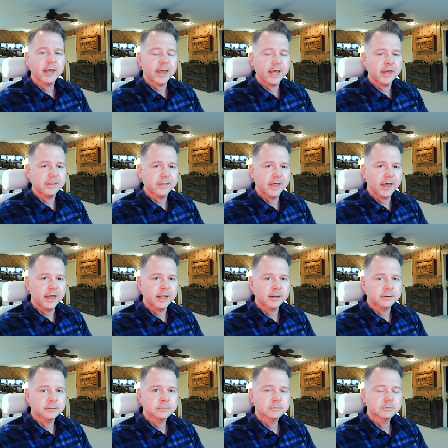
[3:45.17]
And
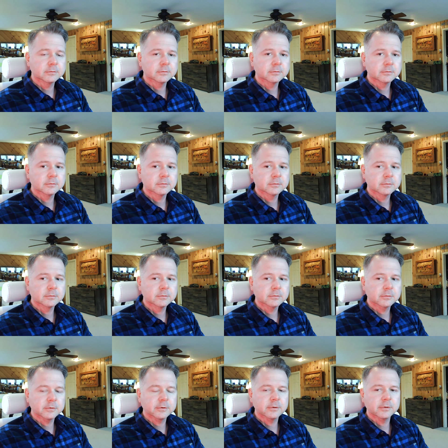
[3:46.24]
then
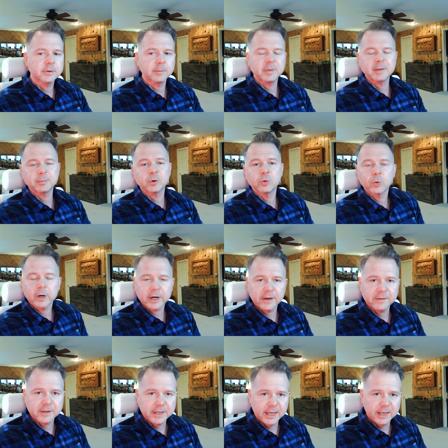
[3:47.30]
the people who work
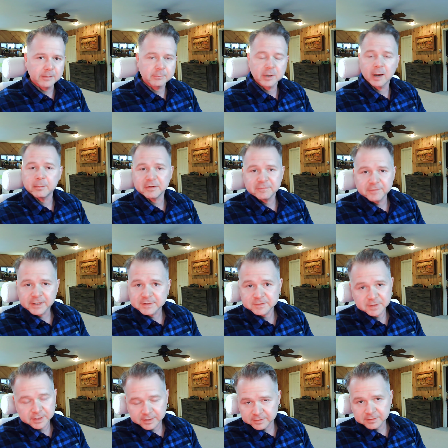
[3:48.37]
on the game come and fix
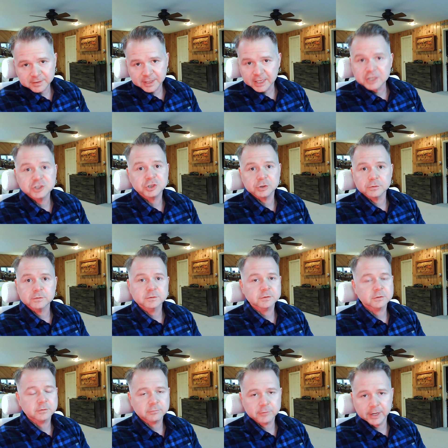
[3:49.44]
the issues,
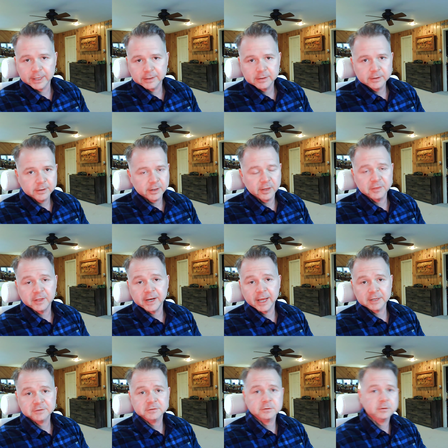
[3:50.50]
right? In the
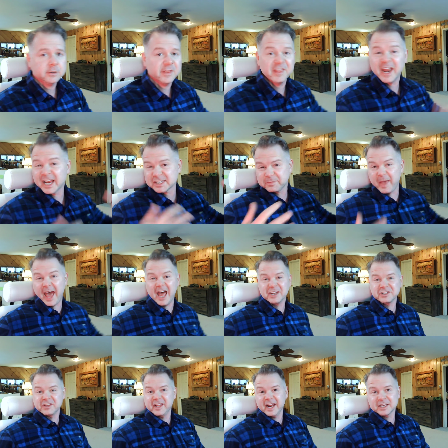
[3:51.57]
next
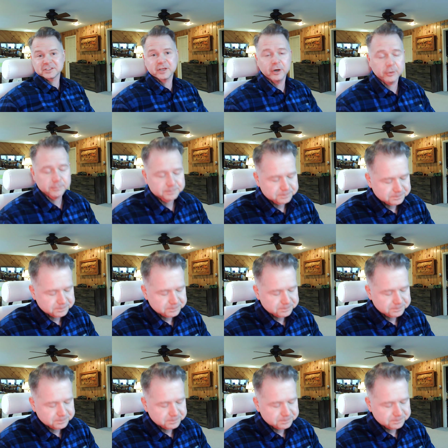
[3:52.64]
patch, in the next code.